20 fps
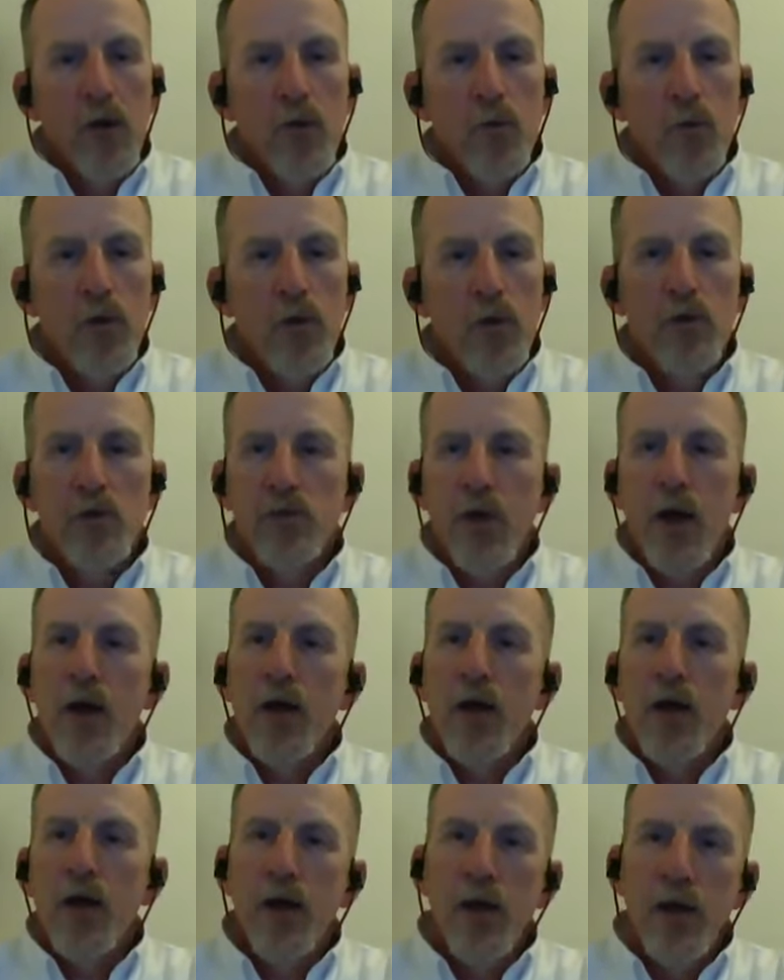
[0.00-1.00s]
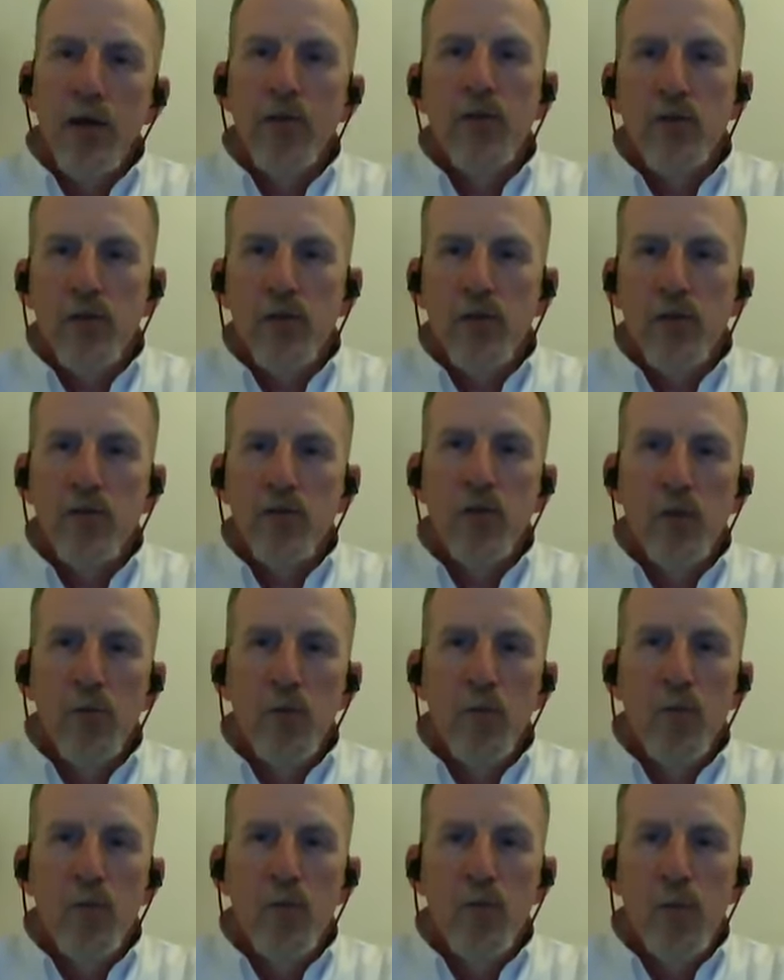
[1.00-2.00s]
We decide, hey, this is a good
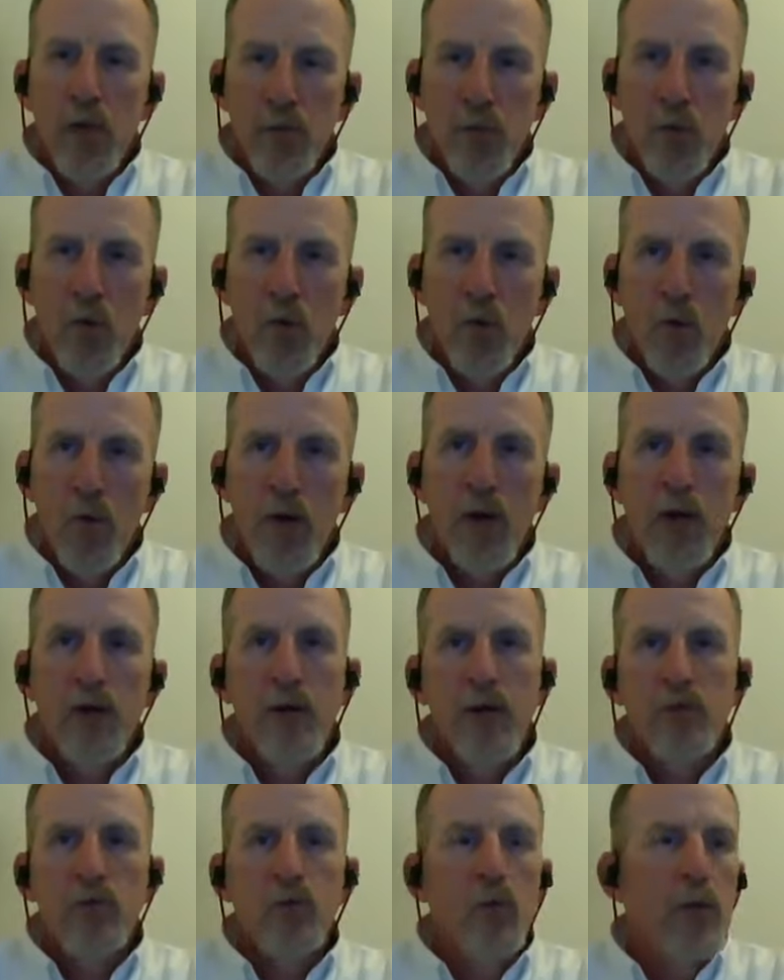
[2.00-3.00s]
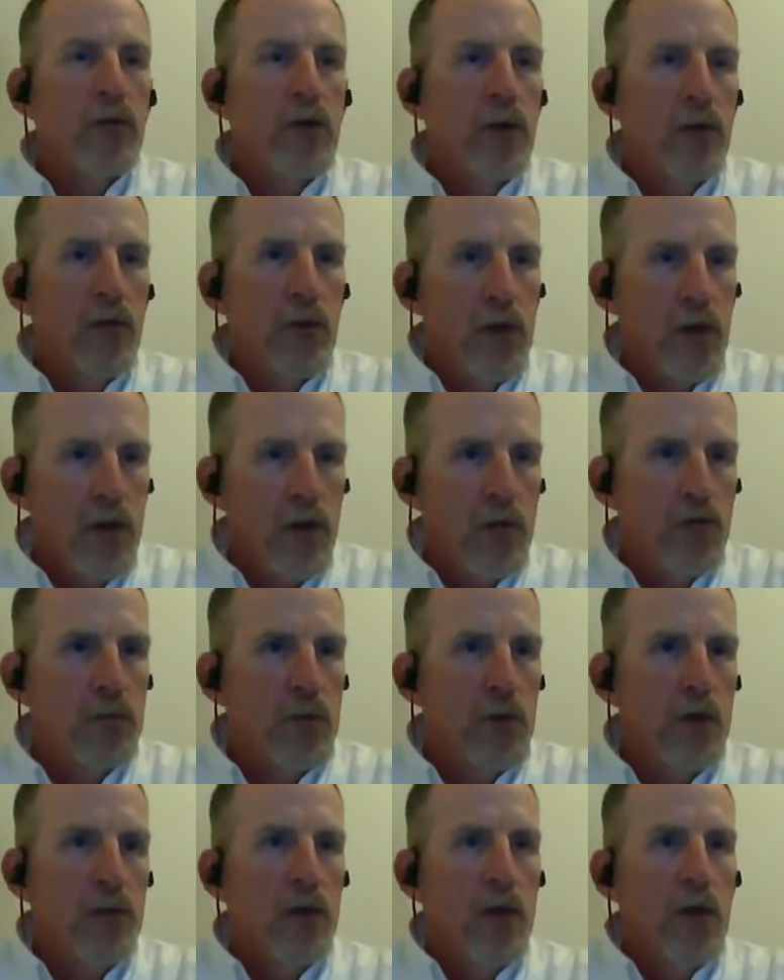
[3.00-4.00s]
meet point. It's within the
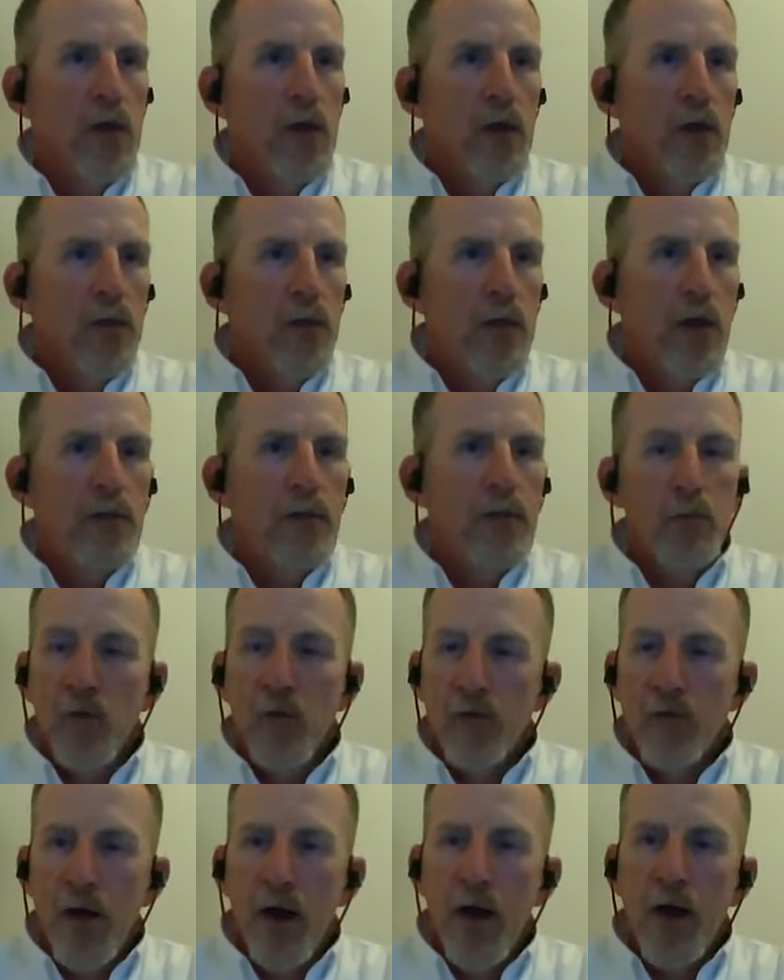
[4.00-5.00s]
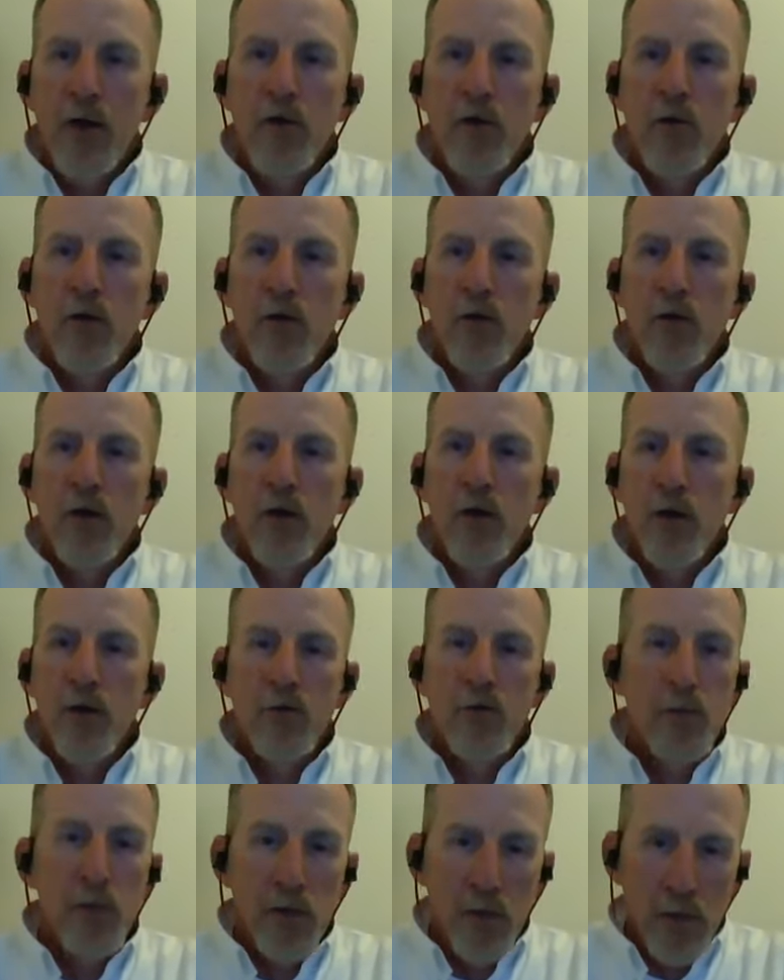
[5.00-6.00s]
easement that the provider
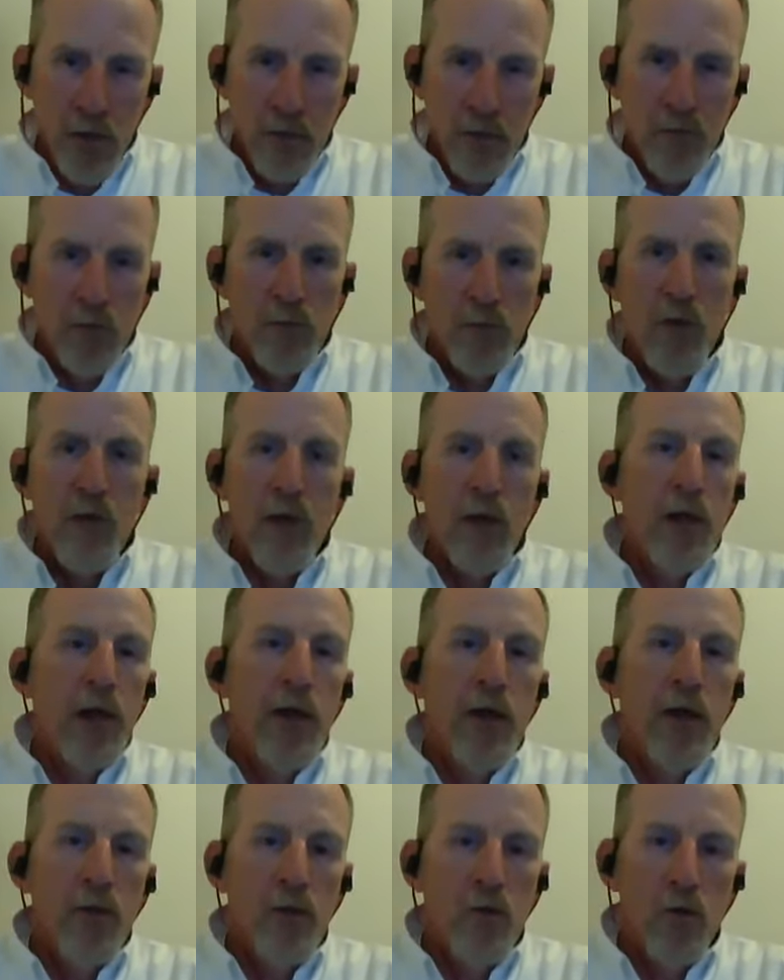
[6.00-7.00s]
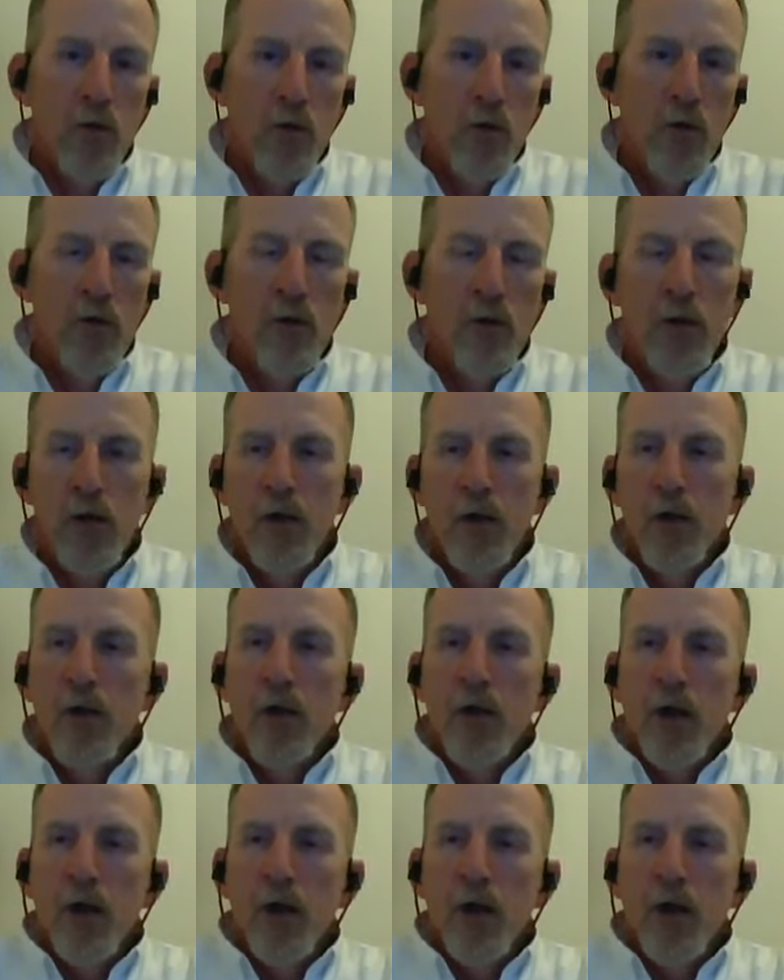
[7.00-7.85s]
has been given by the landlord.